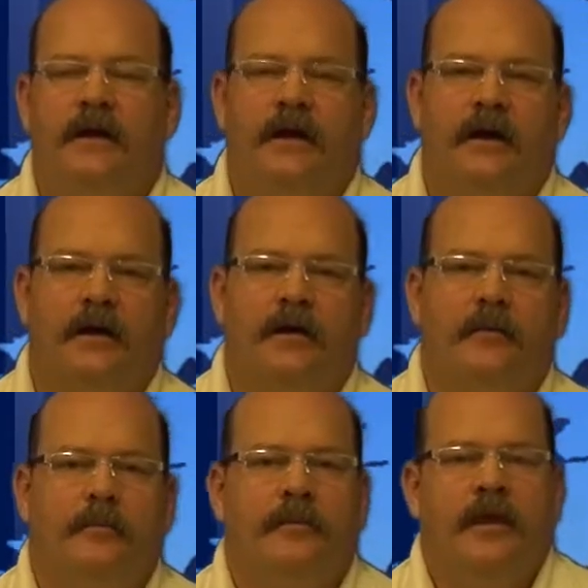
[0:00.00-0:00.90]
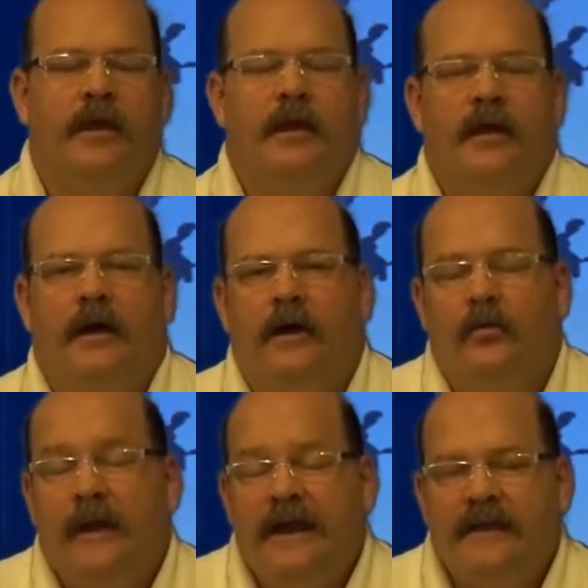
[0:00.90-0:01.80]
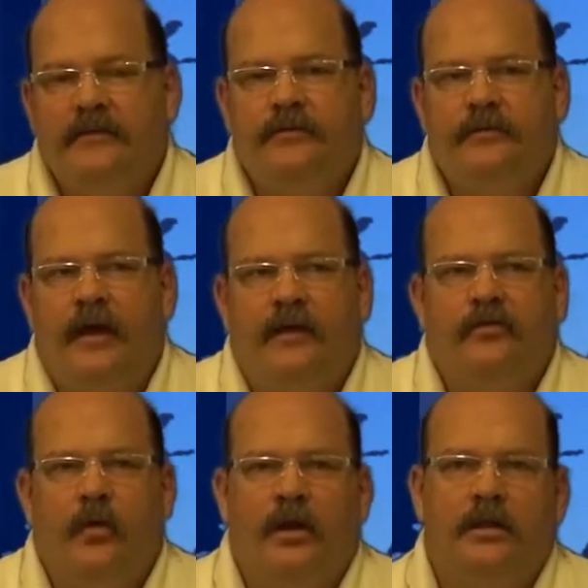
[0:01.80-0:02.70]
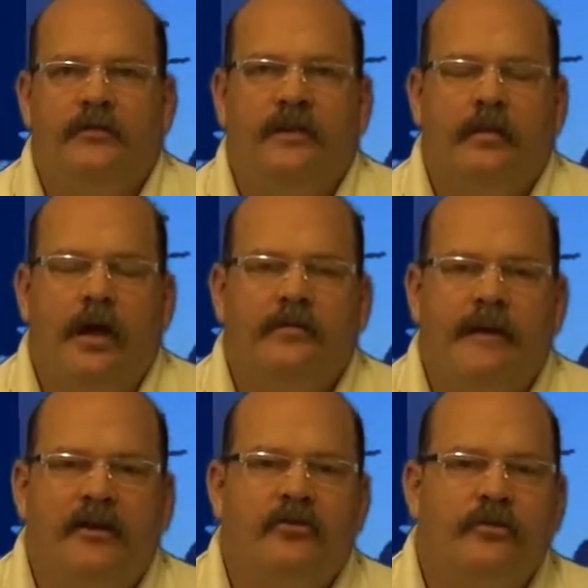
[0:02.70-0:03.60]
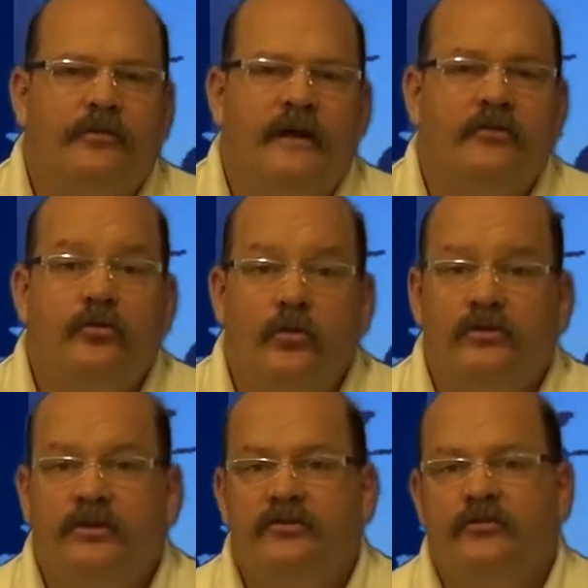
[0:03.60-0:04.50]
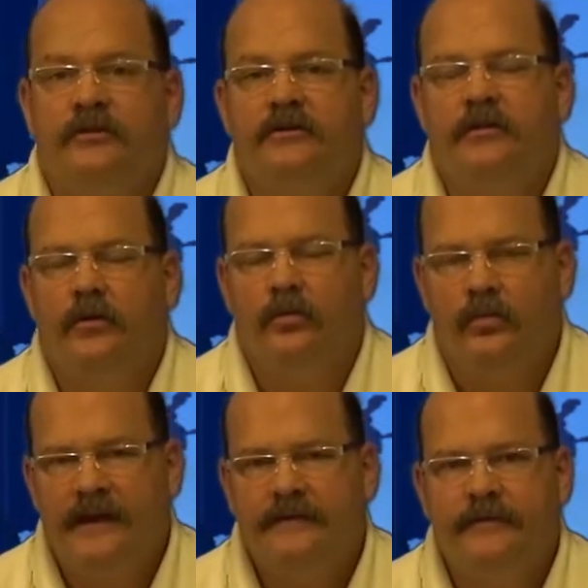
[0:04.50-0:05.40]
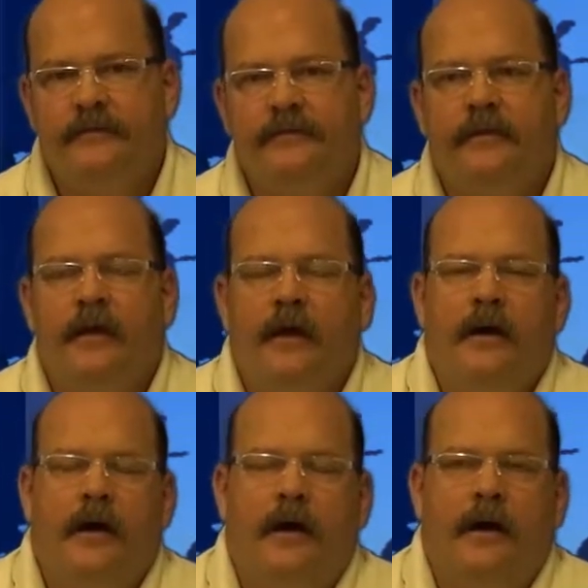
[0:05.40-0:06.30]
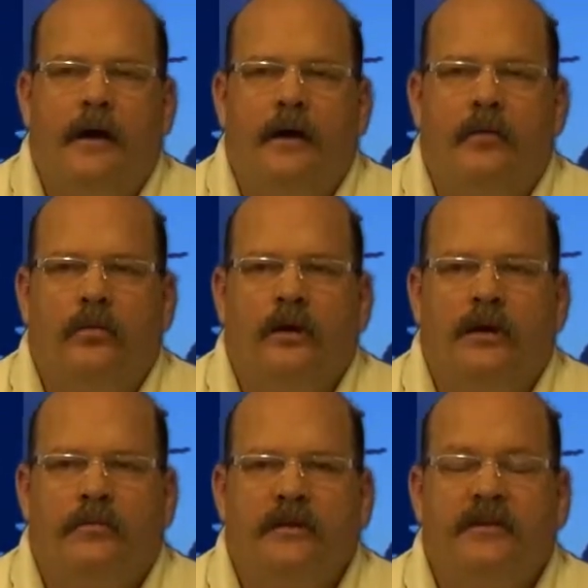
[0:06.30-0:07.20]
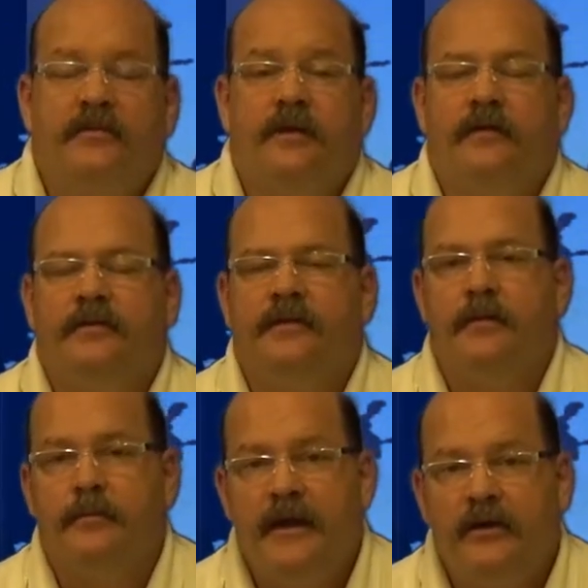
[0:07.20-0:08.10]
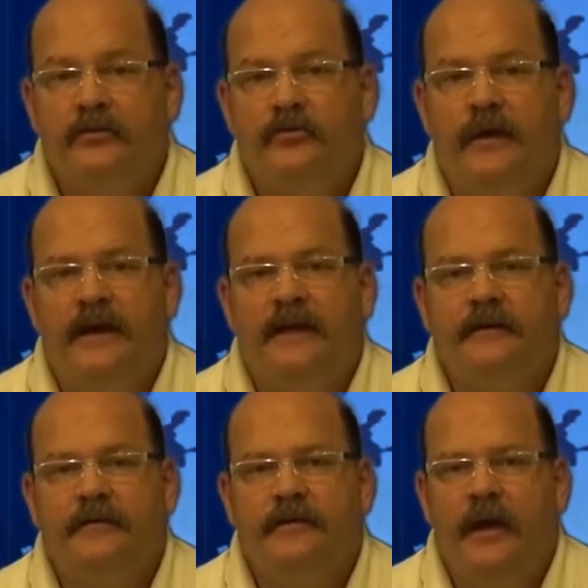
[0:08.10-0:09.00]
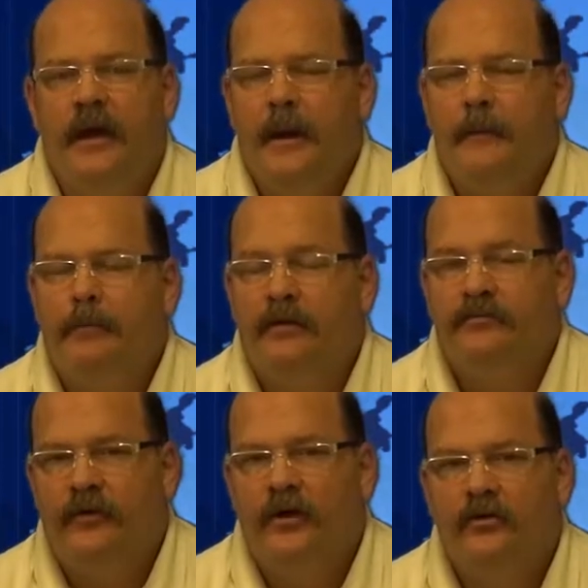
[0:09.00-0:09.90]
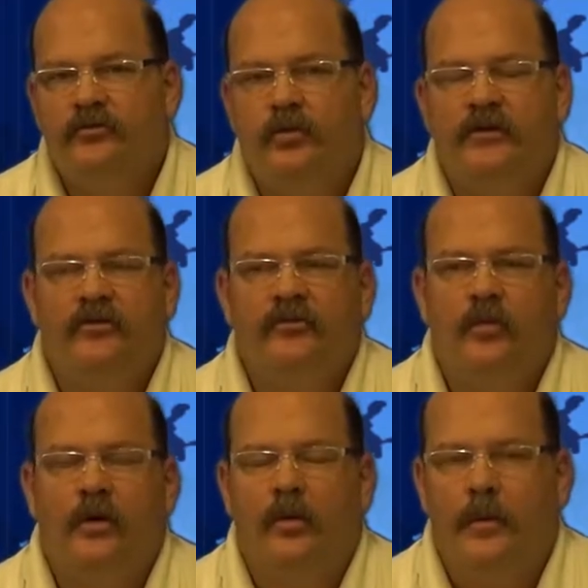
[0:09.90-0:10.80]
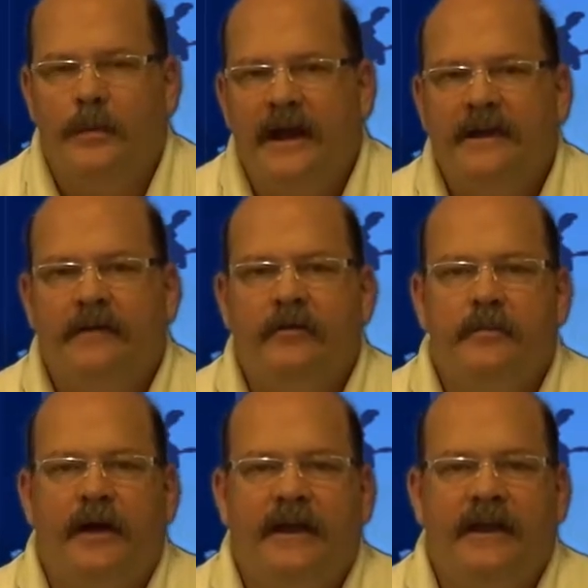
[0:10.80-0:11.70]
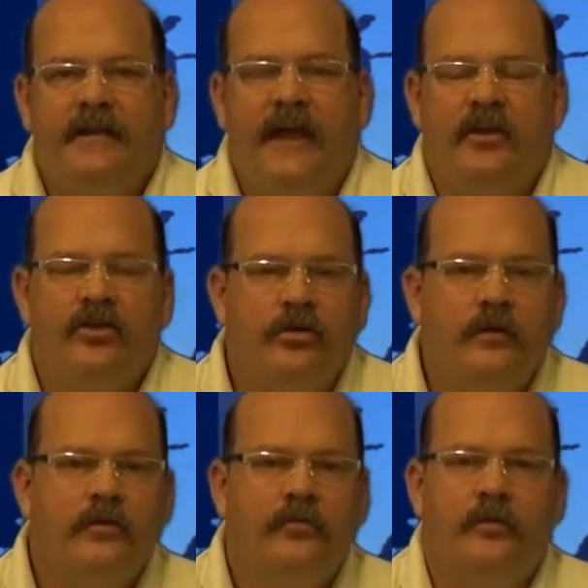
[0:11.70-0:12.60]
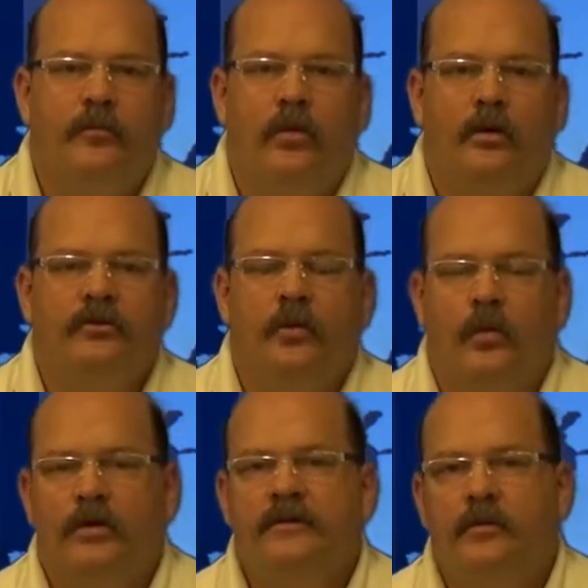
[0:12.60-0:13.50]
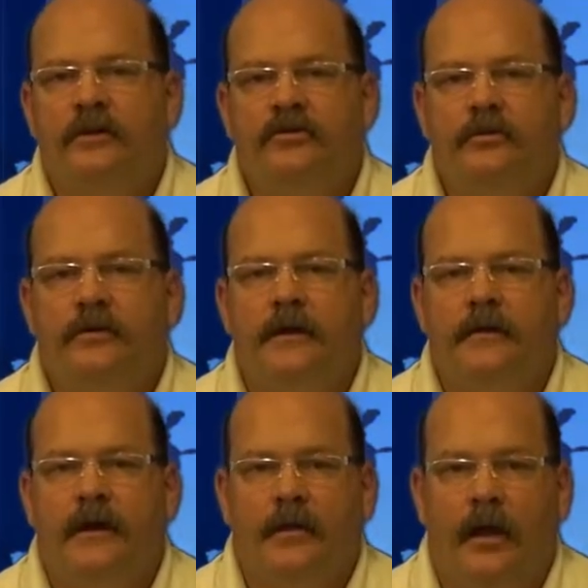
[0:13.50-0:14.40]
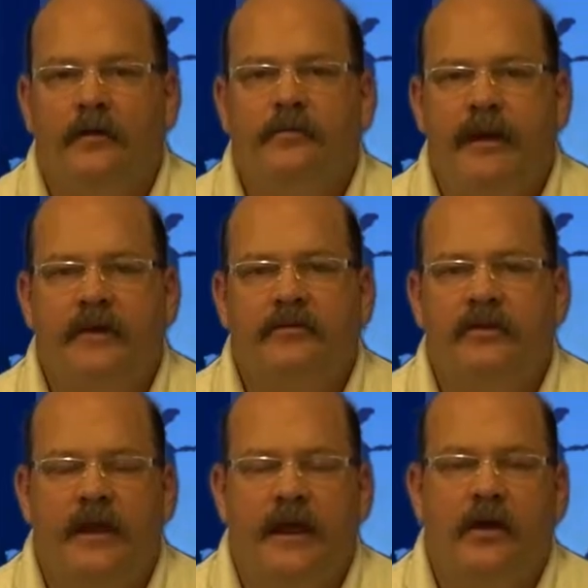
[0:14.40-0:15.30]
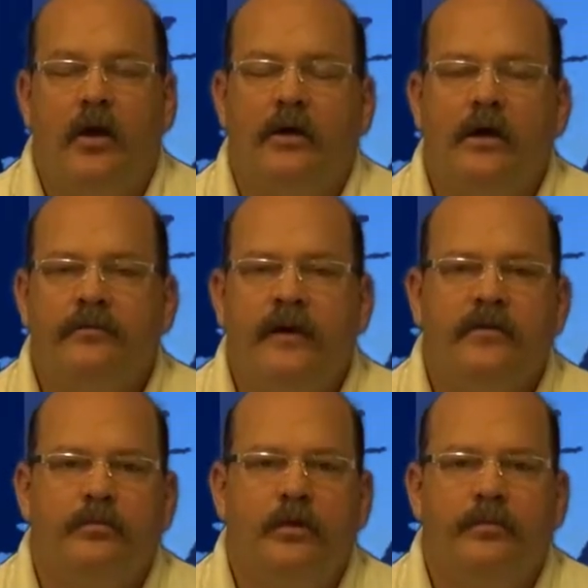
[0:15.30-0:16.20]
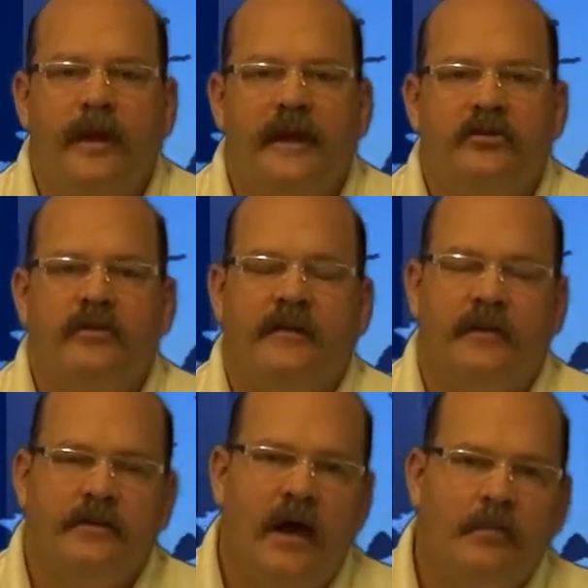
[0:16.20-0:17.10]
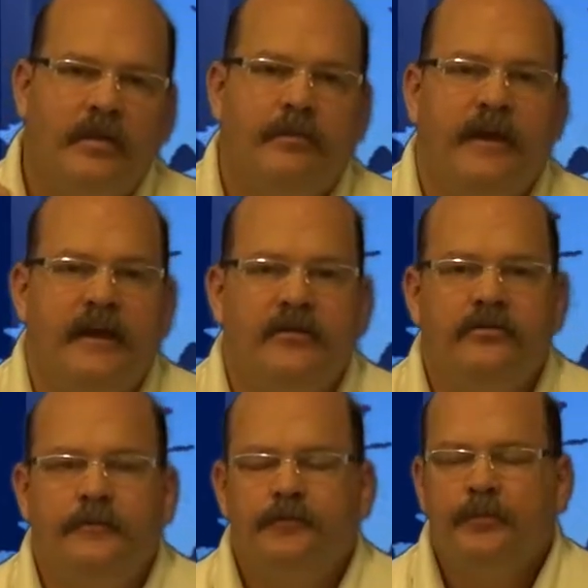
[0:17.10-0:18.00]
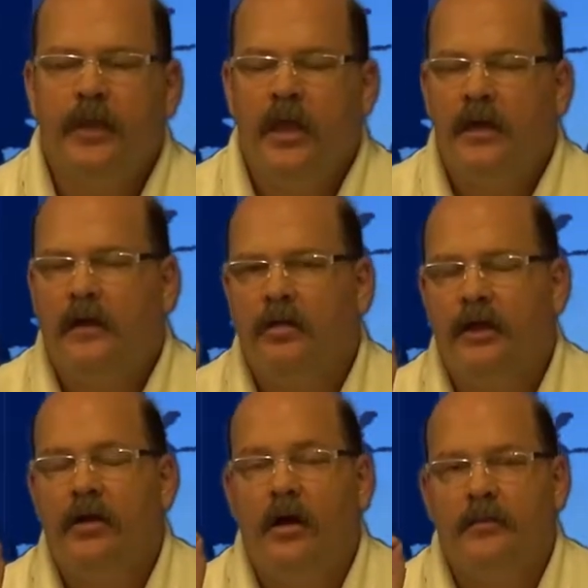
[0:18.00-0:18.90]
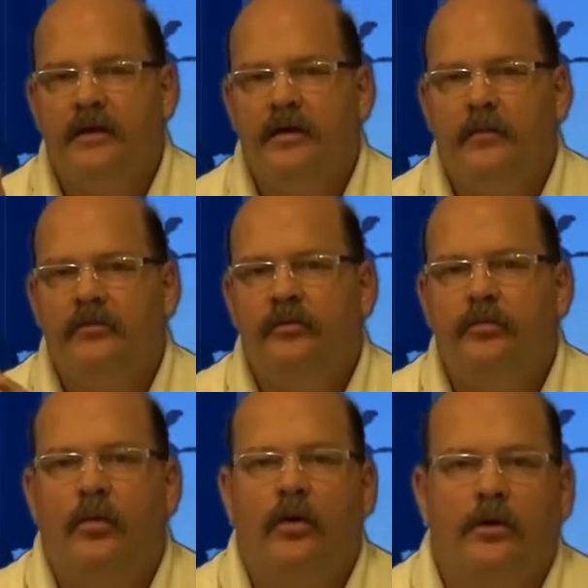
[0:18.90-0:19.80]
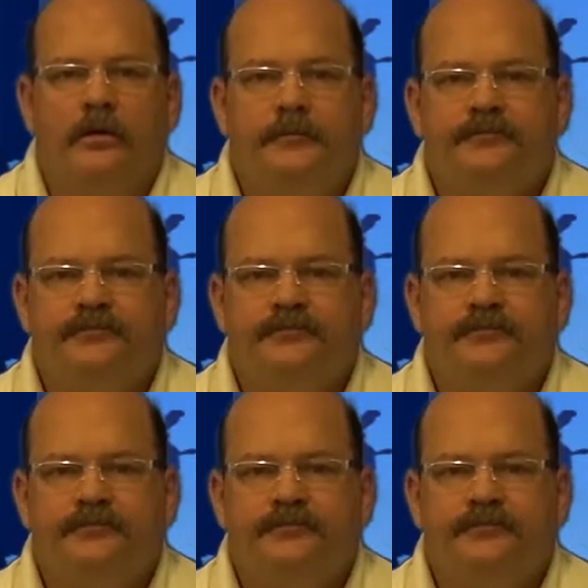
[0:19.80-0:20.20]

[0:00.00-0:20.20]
um, a race as well as the Los Banos Unified School District races. Uh, we're going to be discussing the mayor's race. But first, we just want to remind everybody that you can support the work that we do here at Los Banos Today on our Facebook page. At the top of the page, click on Become a Supporter,